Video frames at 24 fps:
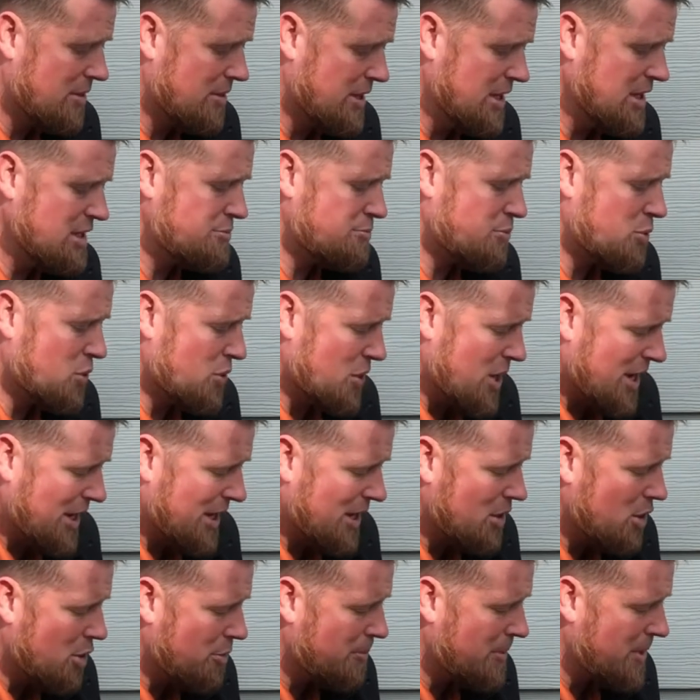This port I
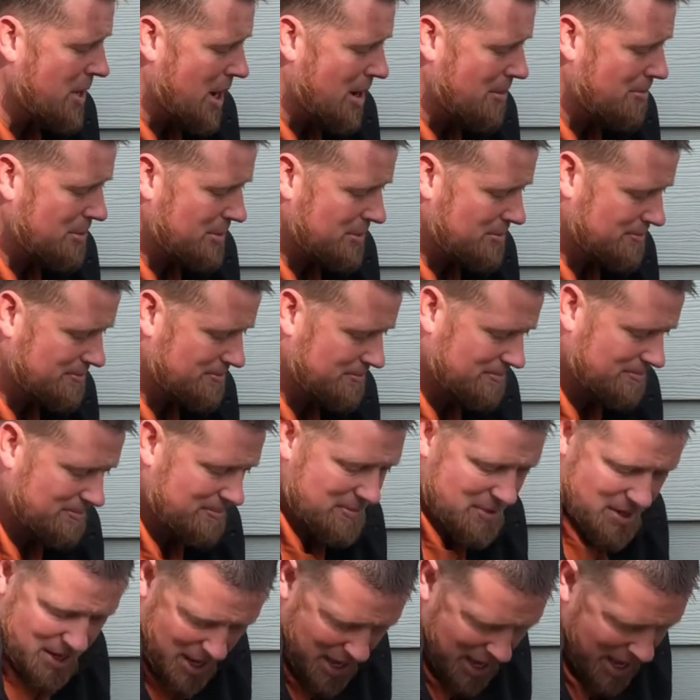can open up
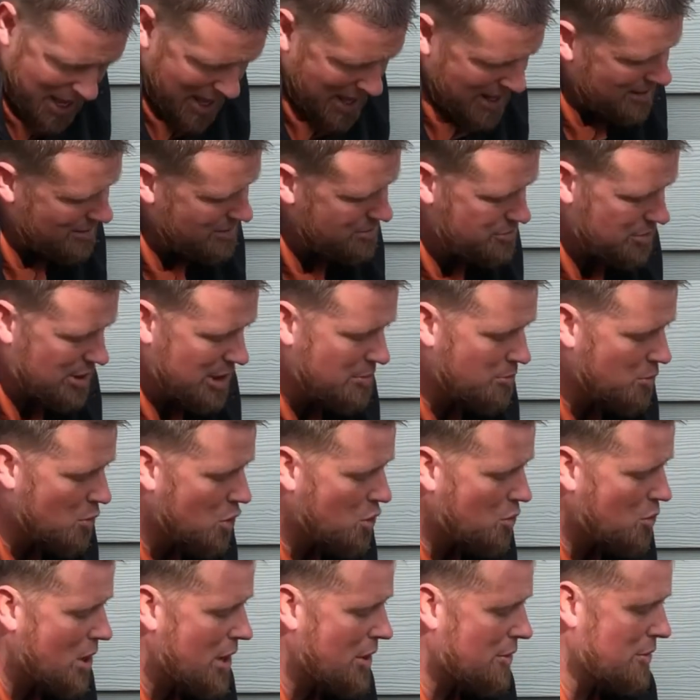and drain
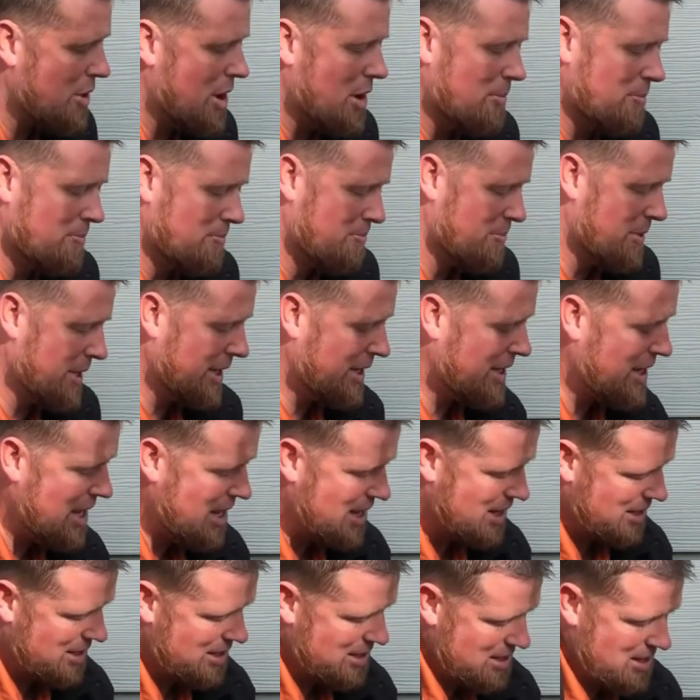more water out, but
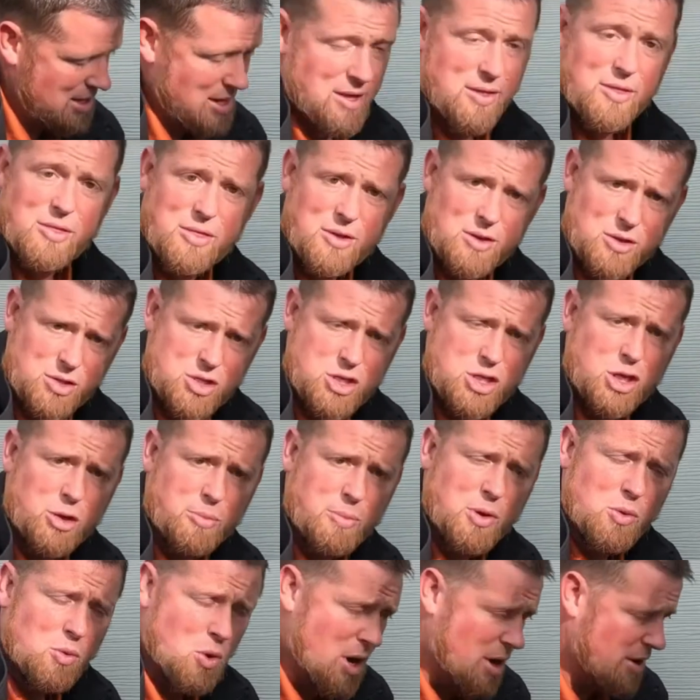again, there'll still
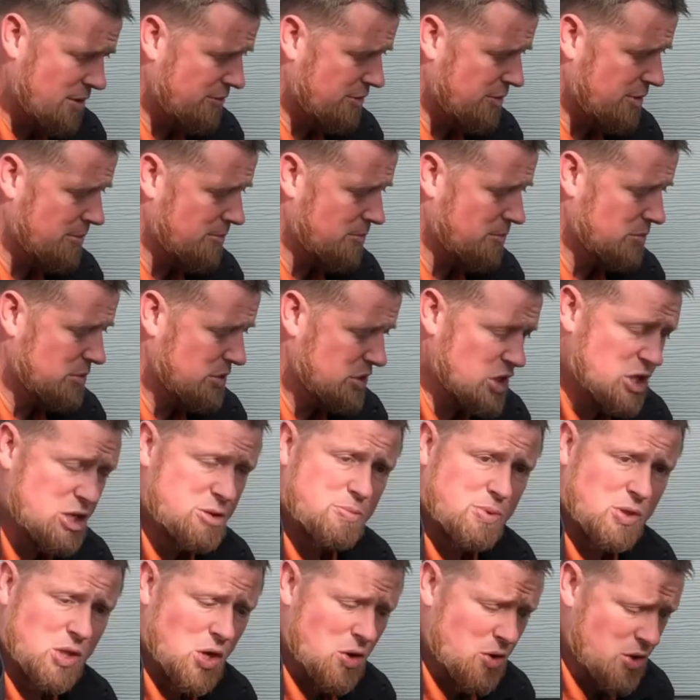be water from
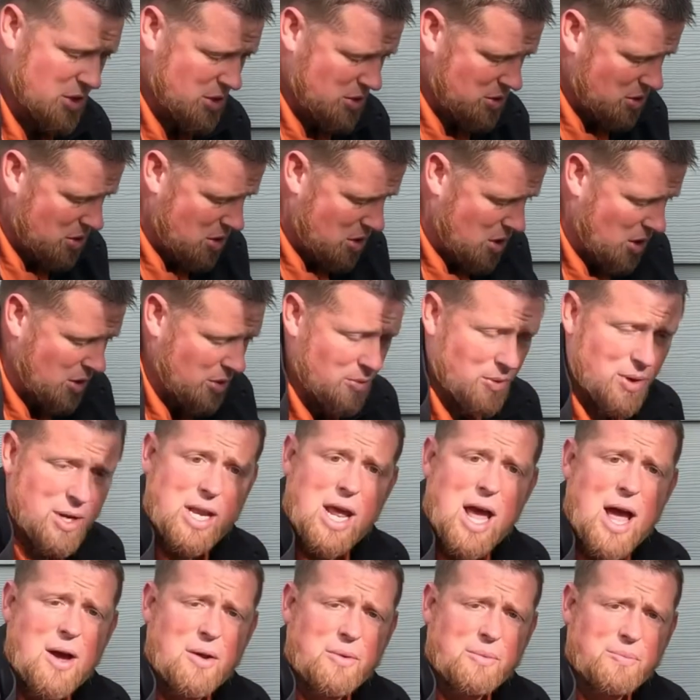just below here all the way
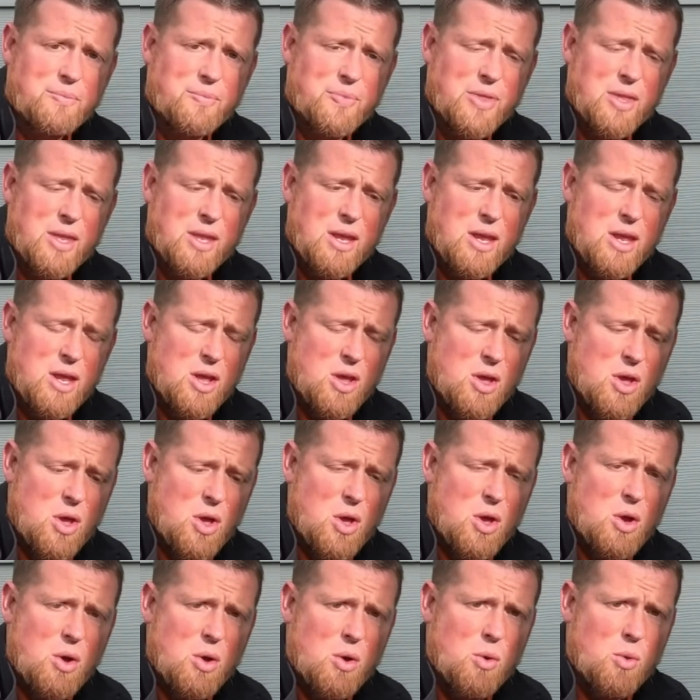down.
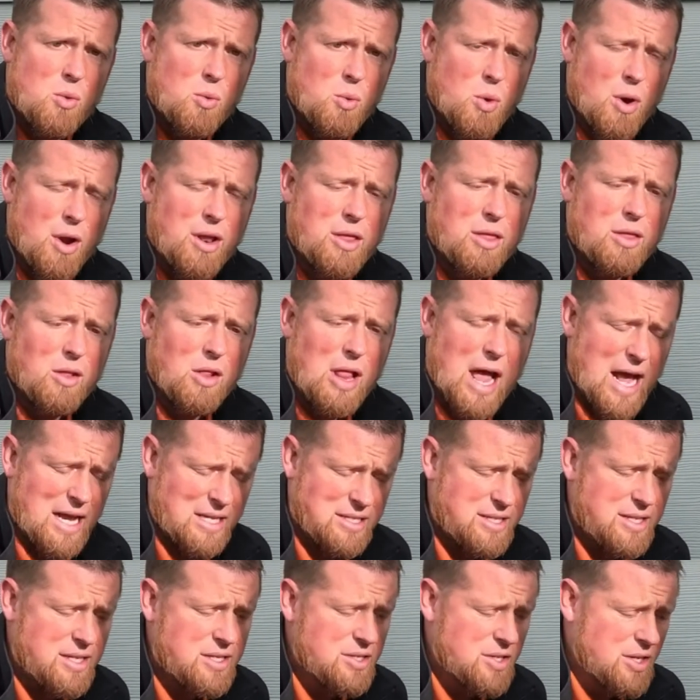One of the
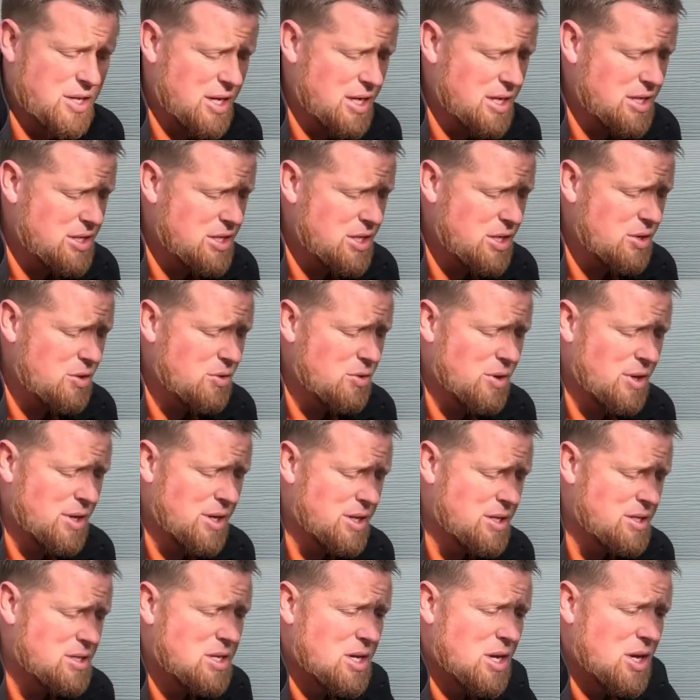last things you need to do
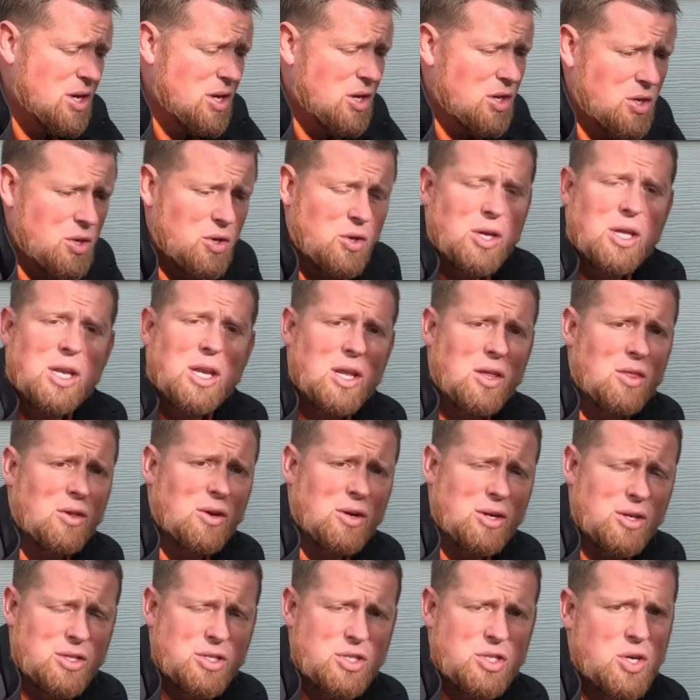is you can
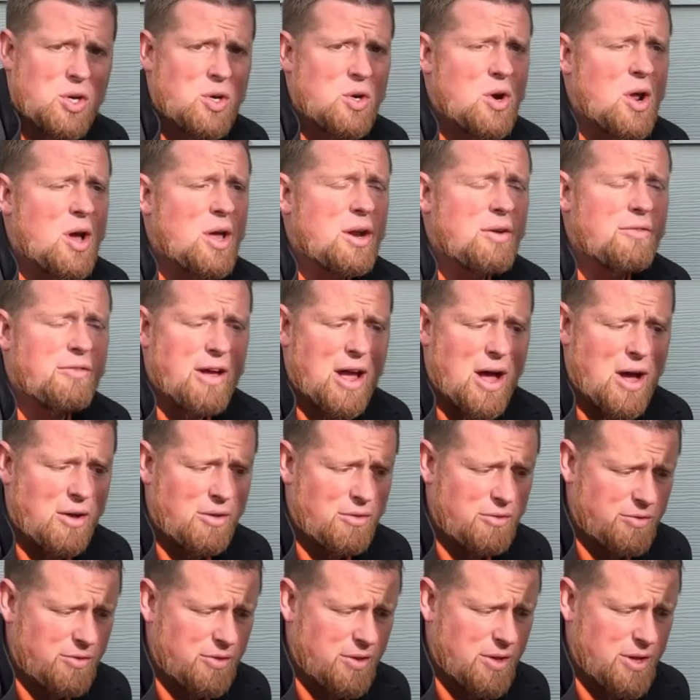either turn on a
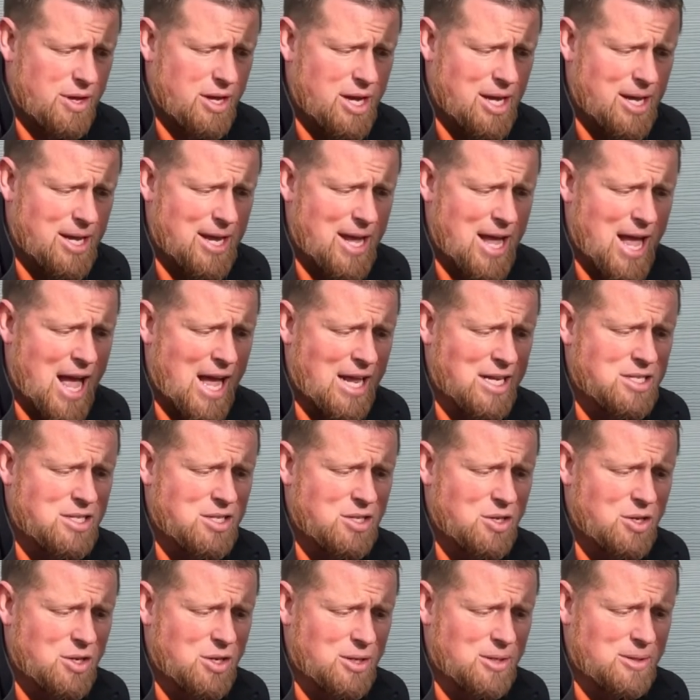valve at
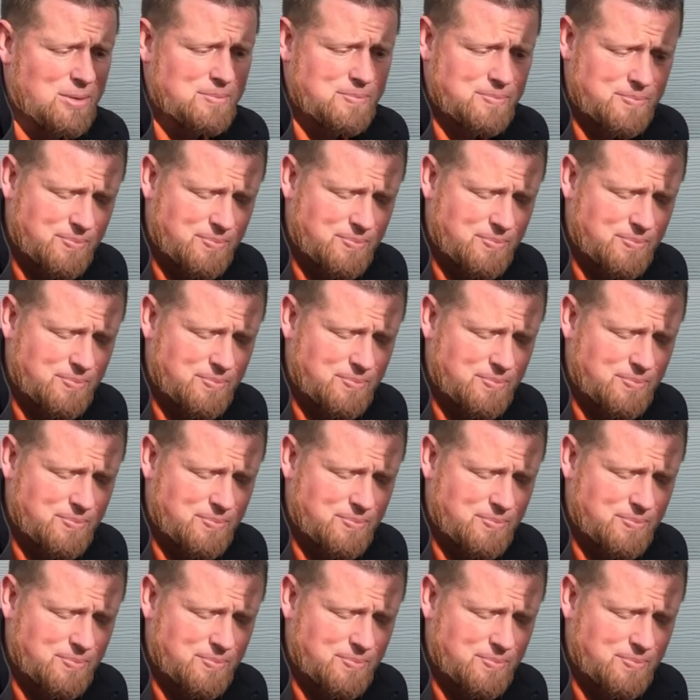your